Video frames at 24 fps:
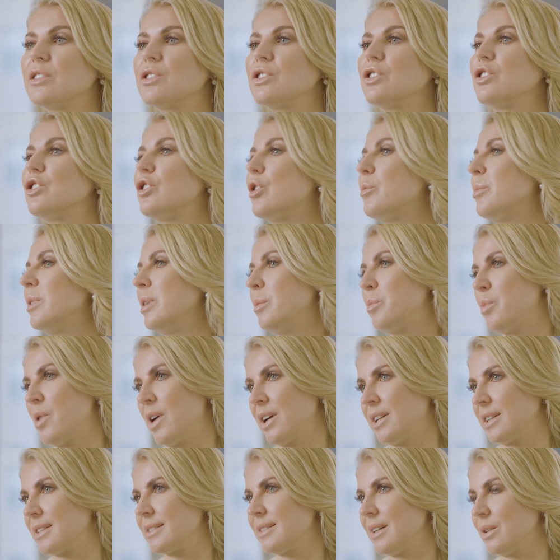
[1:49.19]
so many
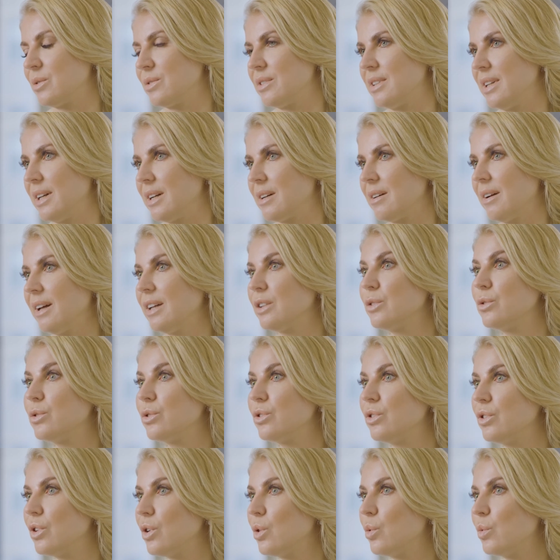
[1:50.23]
products out there, and
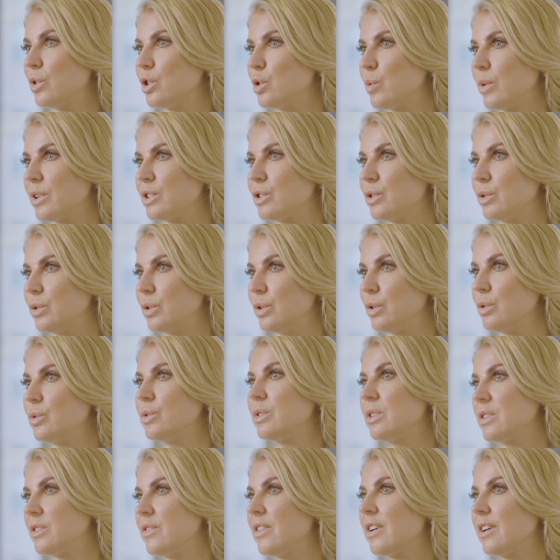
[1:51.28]
to know which ones to
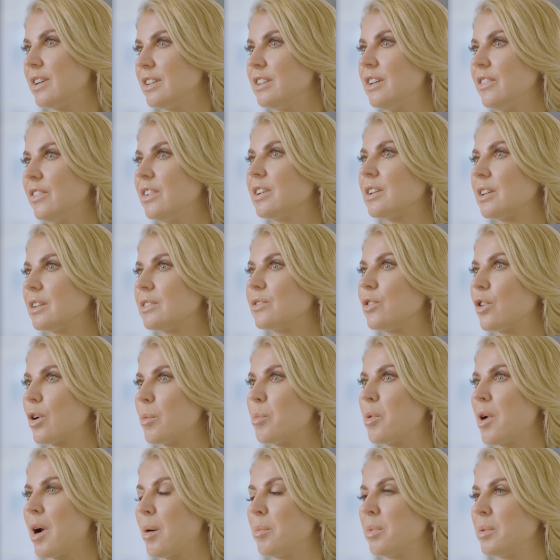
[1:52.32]
use is very difficult for
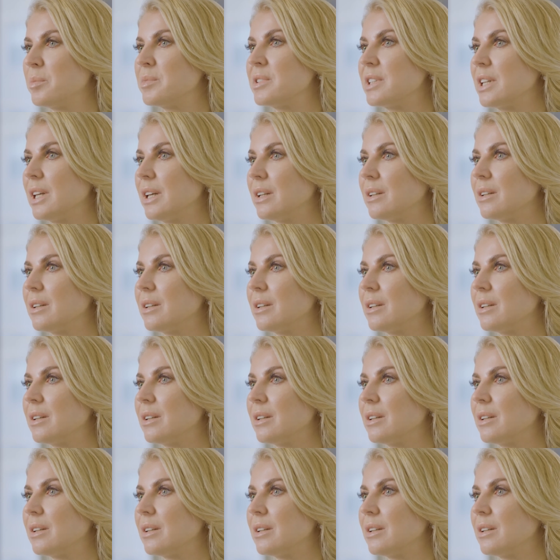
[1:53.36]
a problem skin.